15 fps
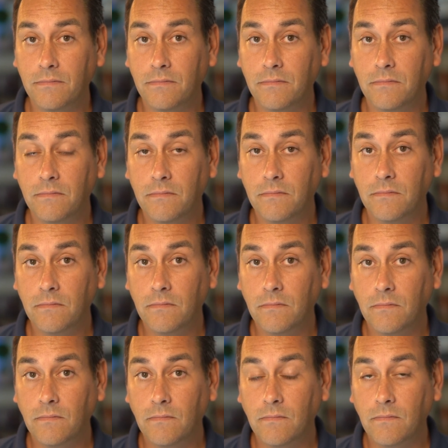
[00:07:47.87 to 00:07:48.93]

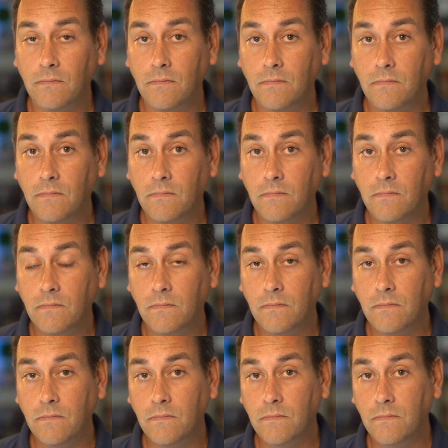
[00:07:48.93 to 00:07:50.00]

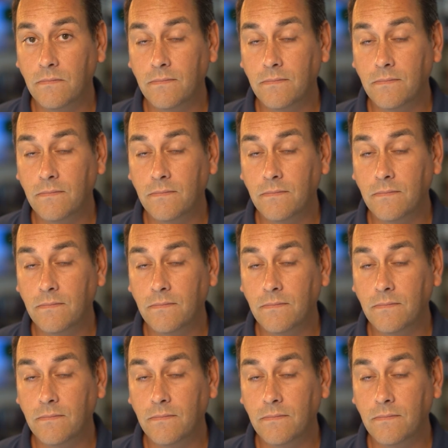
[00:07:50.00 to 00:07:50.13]
Nothing is said.